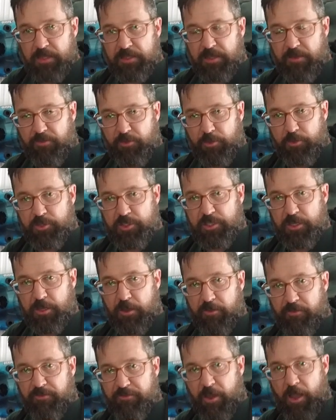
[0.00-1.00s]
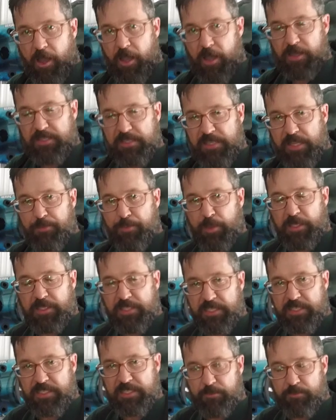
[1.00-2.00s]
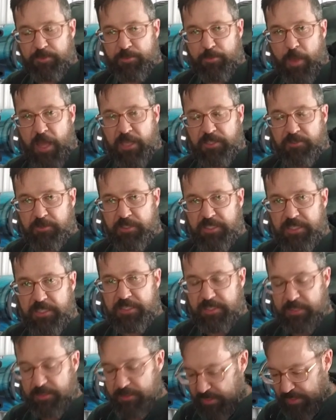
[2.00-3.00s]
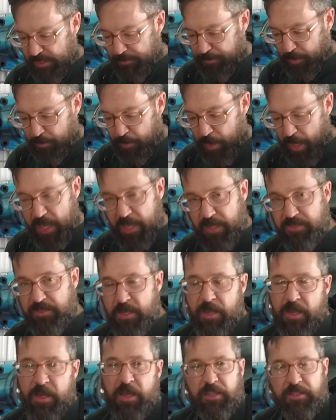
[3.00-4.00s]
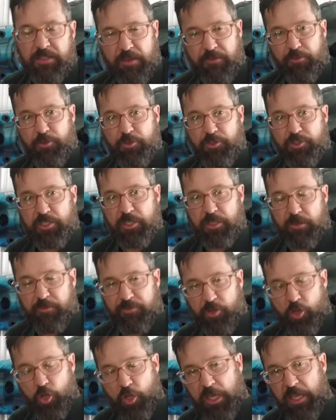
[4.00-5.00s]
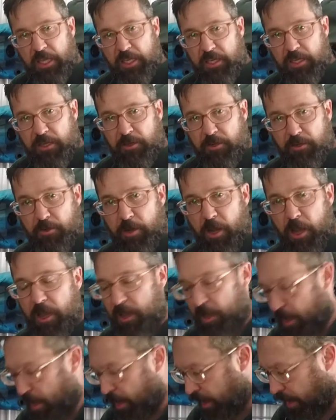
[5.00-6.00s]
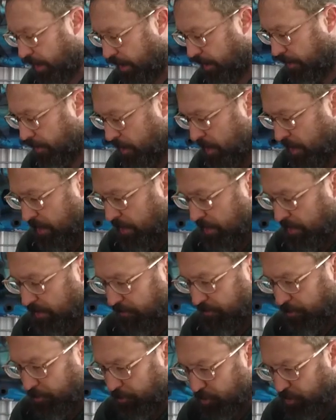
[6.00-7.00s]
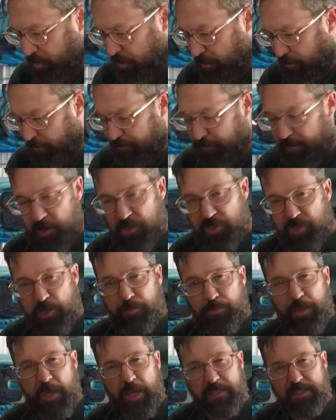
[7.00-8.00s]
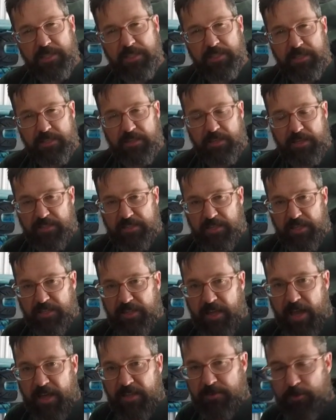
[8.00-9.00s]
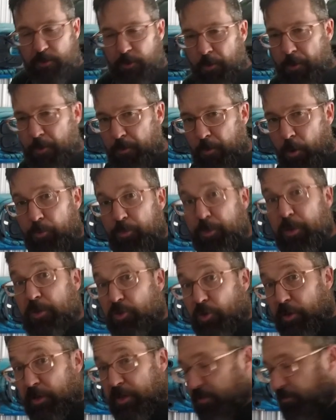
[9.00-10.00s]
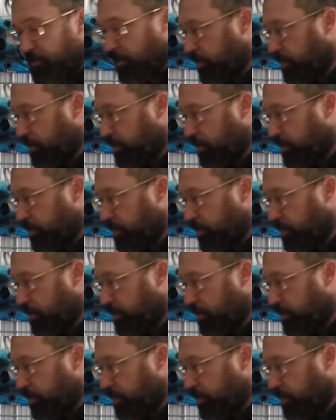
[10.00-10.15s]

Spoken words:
the evolution of sleeping systems, mattresses and sleeping bags, the evolution of cooking gear, the evolution of GPSs and things like that. So hope you enjoy this